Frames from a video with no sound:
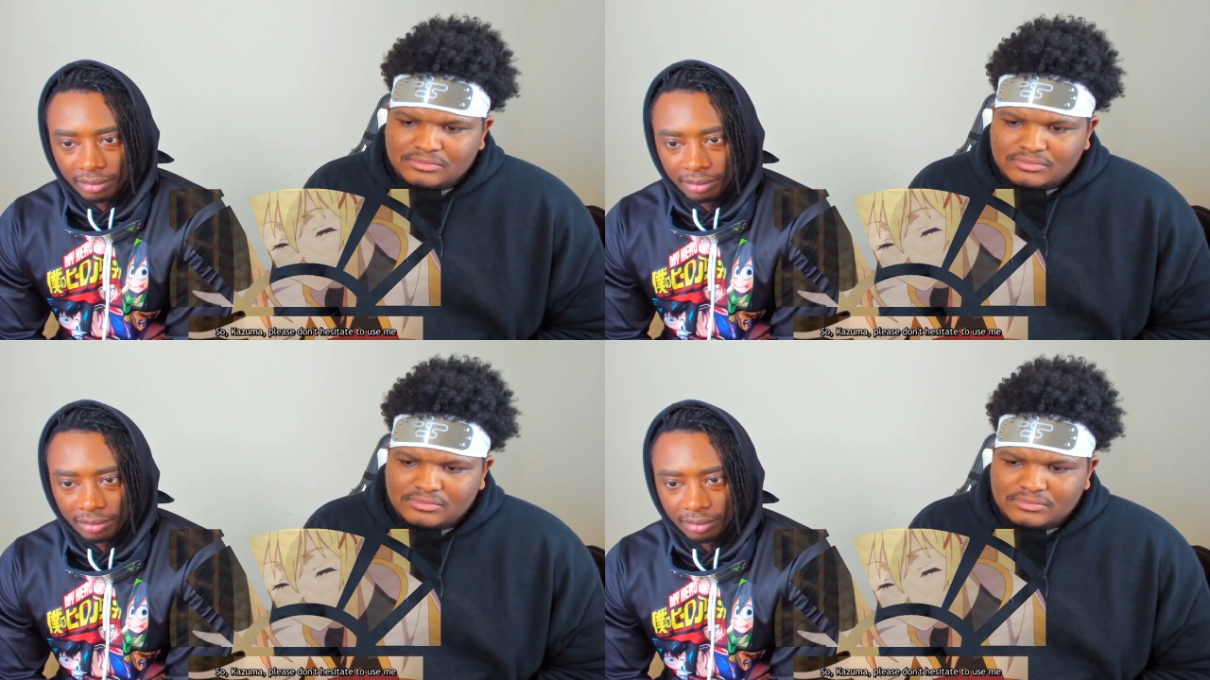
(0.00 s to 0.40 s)

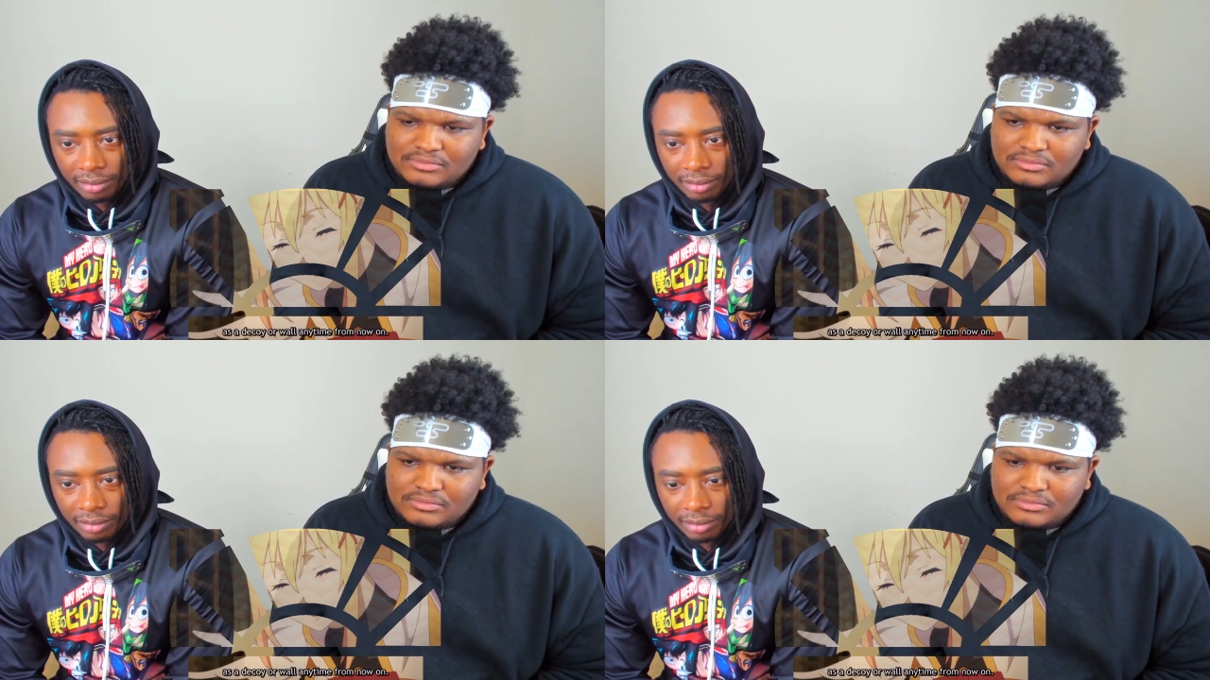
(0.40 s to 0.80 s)

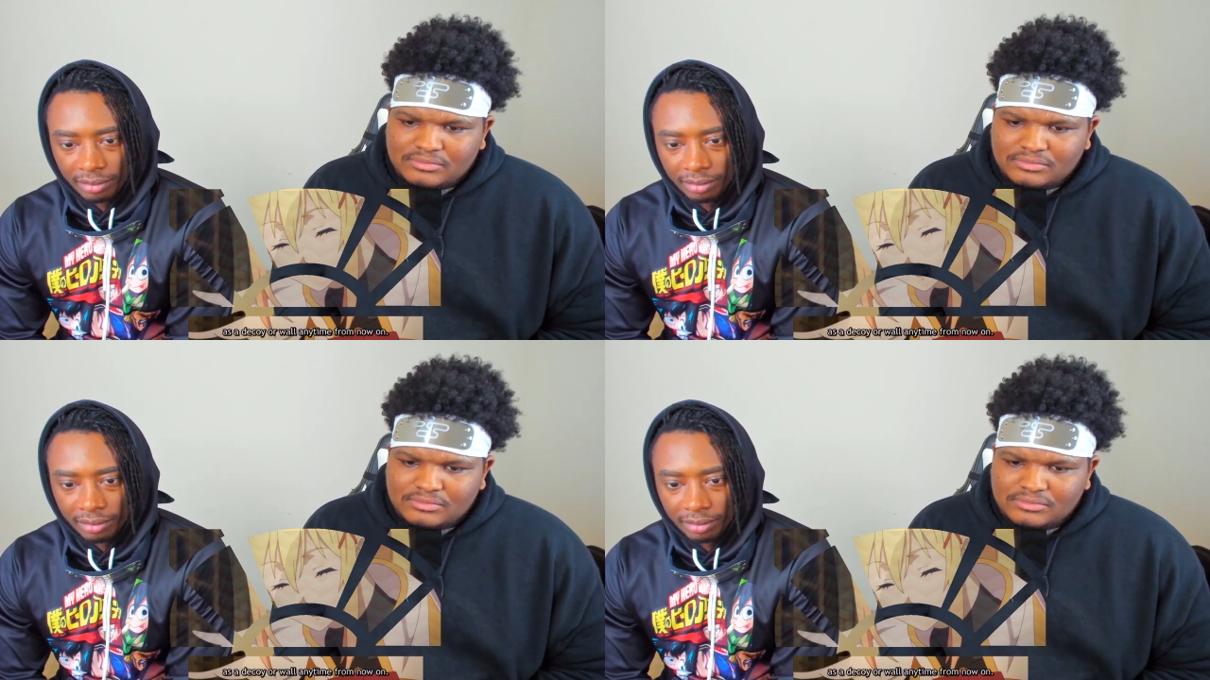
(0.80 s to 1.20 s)

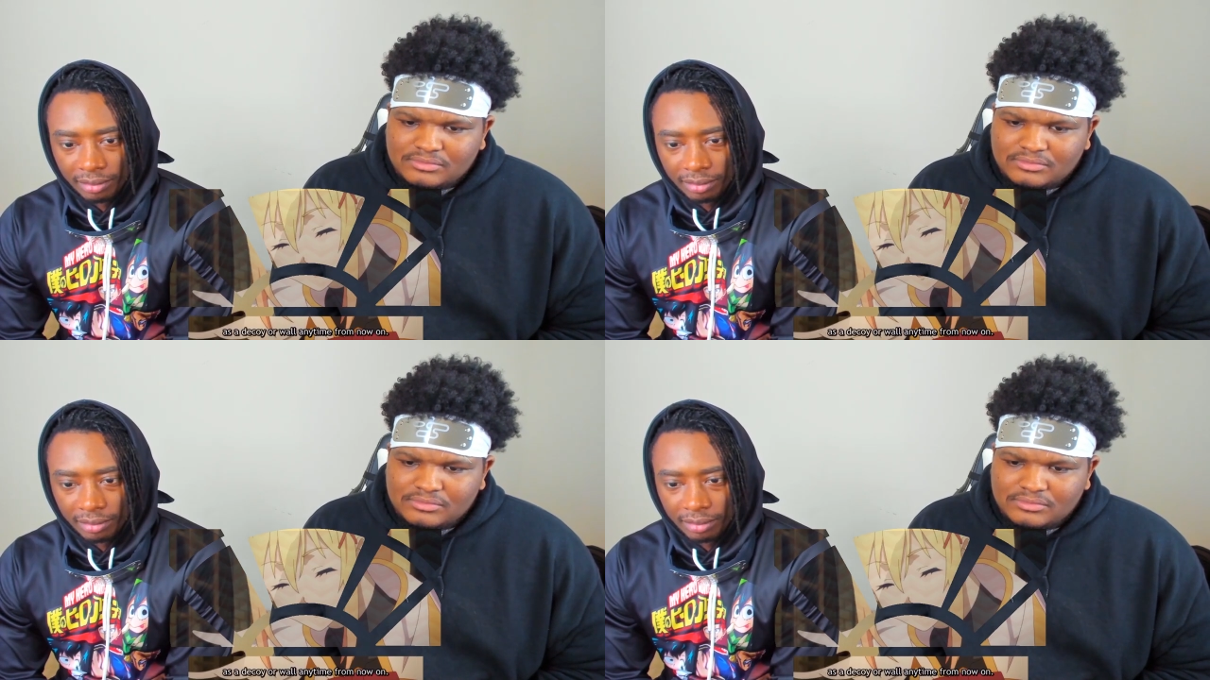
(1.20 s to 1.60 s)

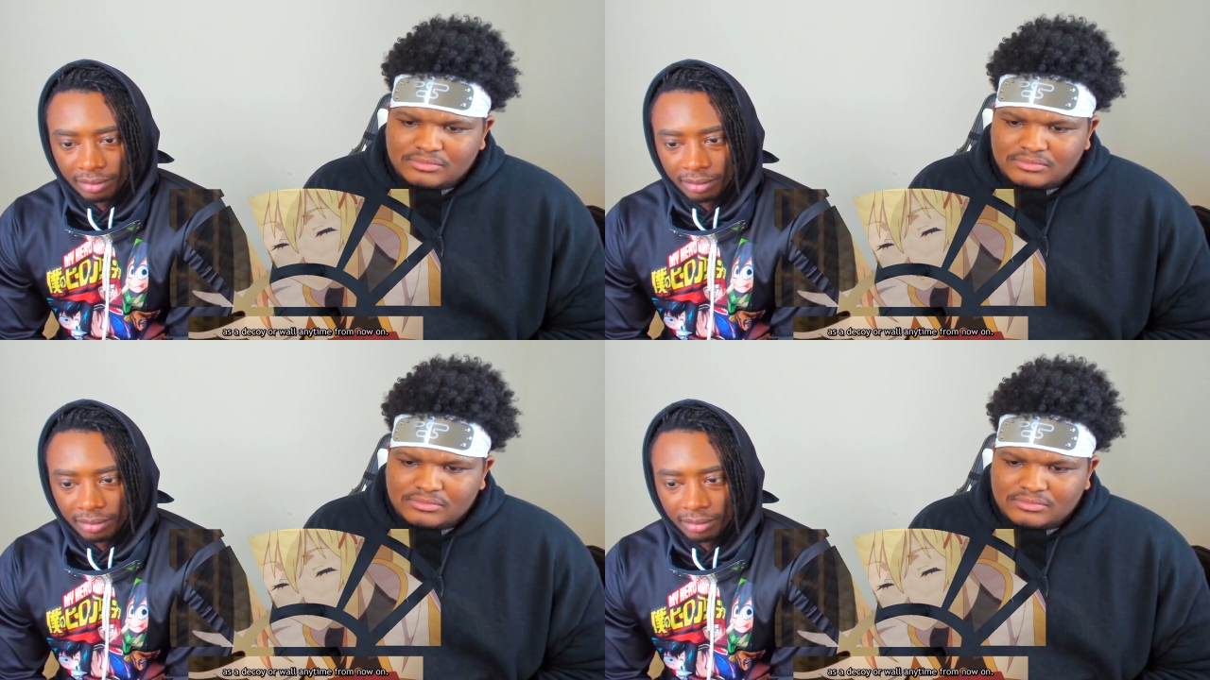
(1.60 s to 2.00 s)

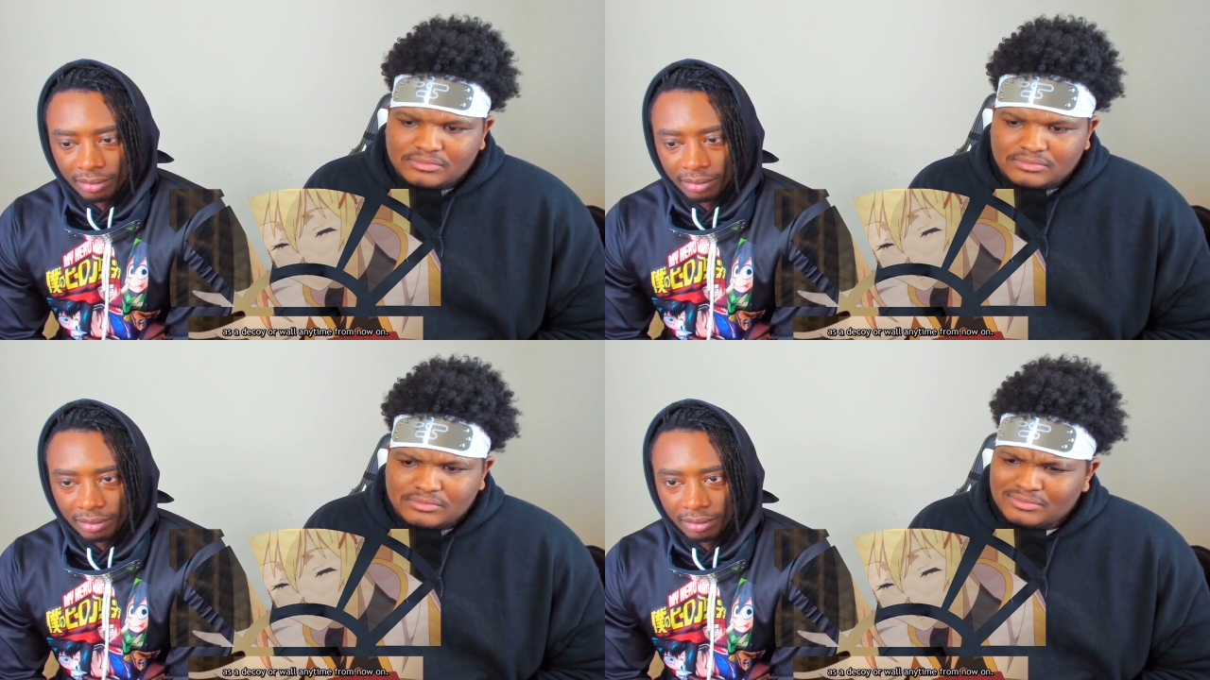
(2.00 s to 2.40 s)

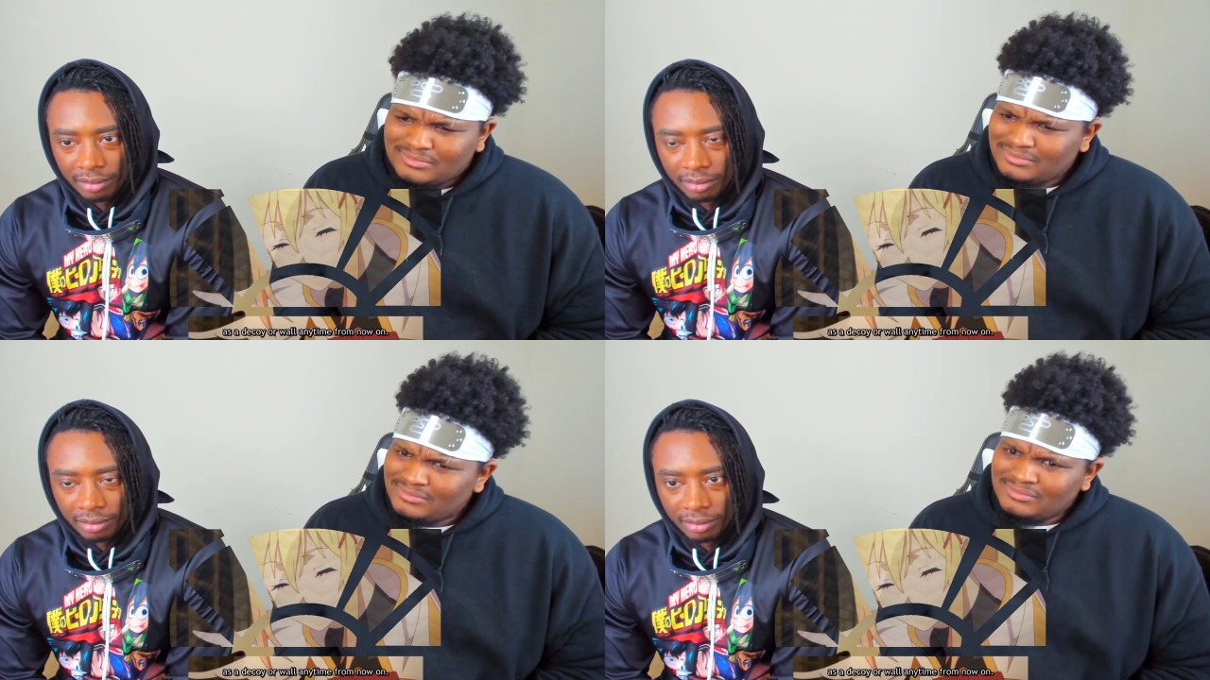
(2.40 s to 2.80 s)

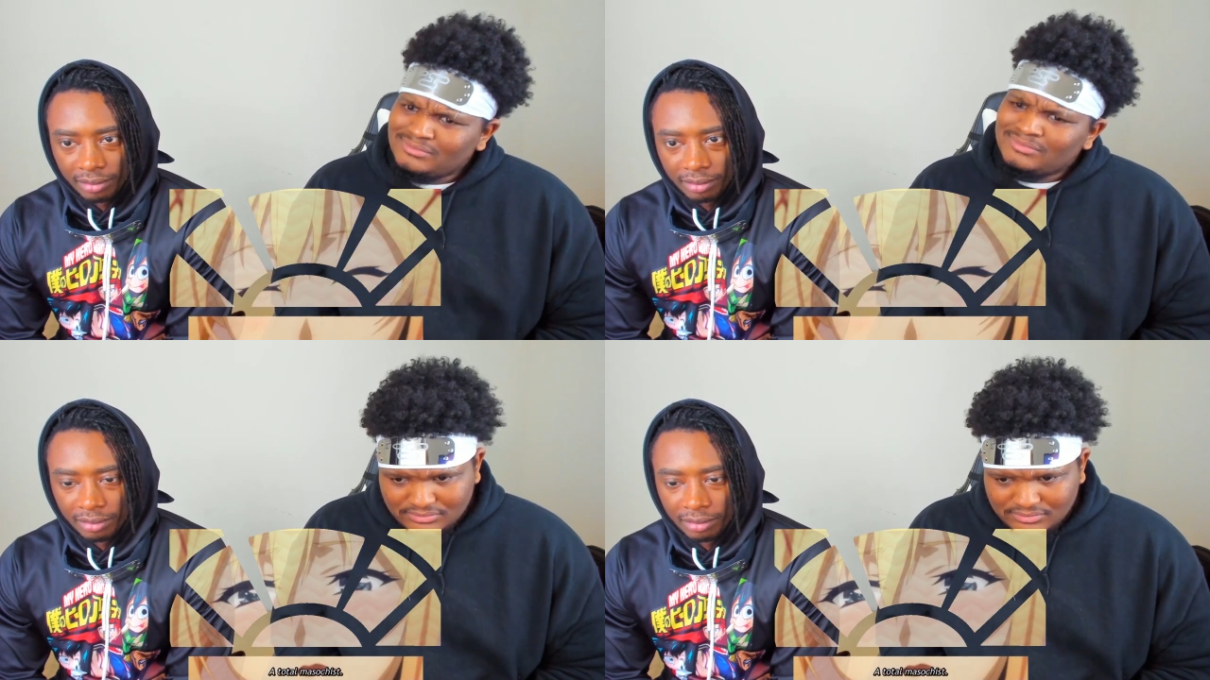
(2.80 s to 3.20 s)

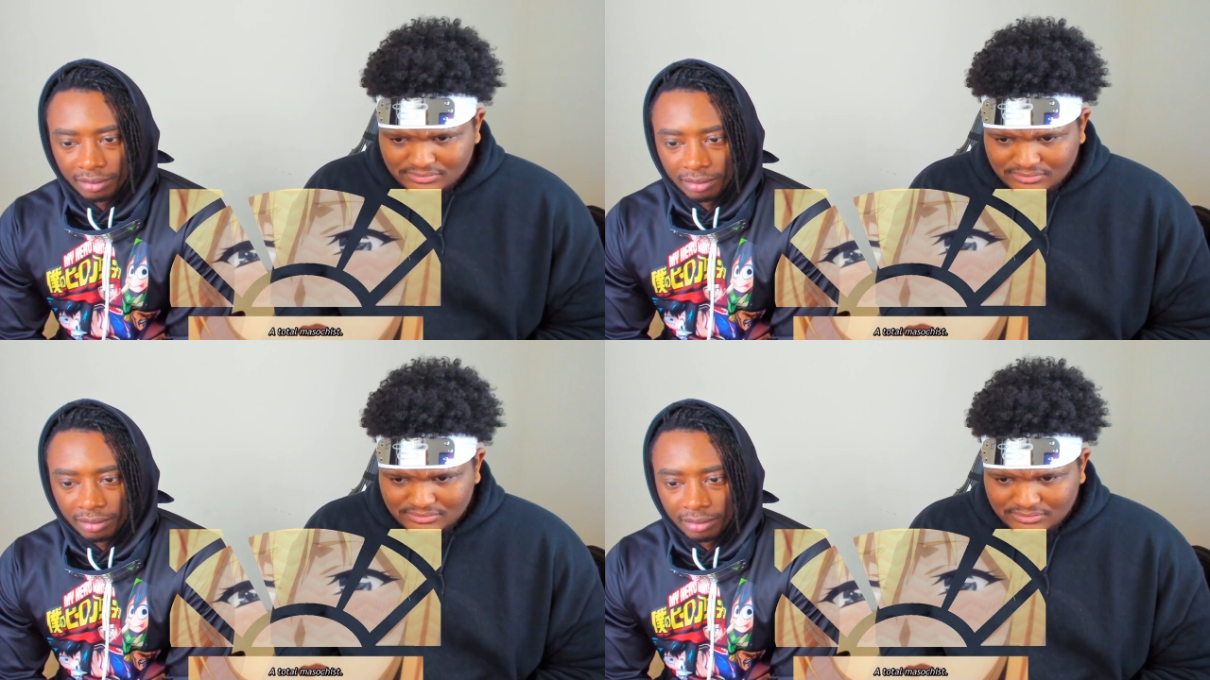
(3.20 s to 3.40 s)
Nothing is said.